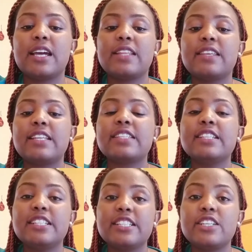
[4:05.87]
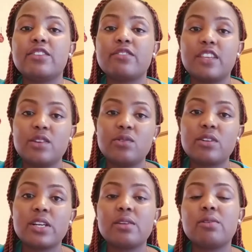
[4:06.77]
acidity of the
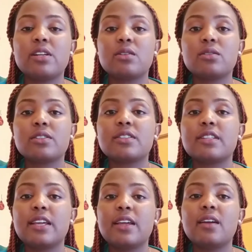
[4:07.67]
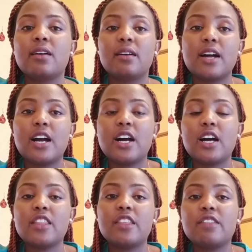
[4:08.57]
urine will cause the
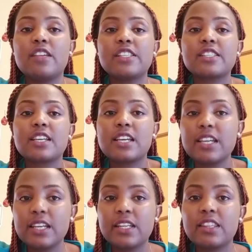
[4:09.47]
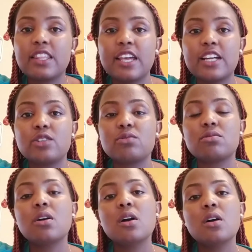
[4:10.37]
skin there
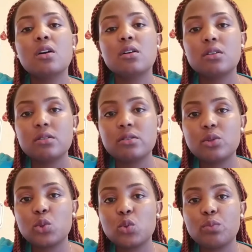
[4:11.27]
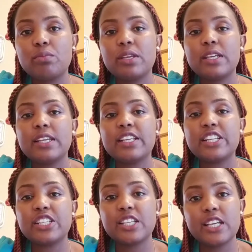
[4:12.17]
to be
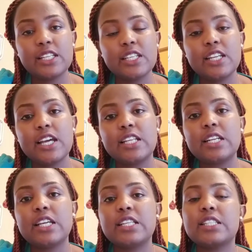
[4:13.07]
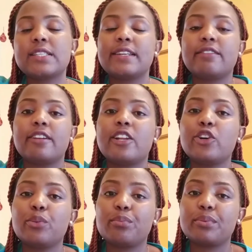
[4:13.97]
irritated, and hence
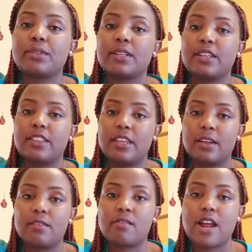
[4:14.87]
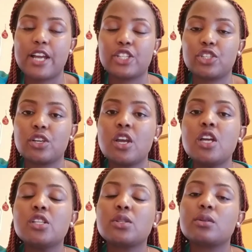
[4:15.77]
develops the rash.
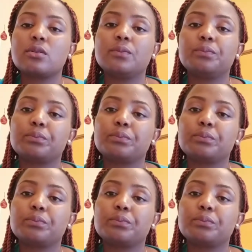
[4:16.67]
So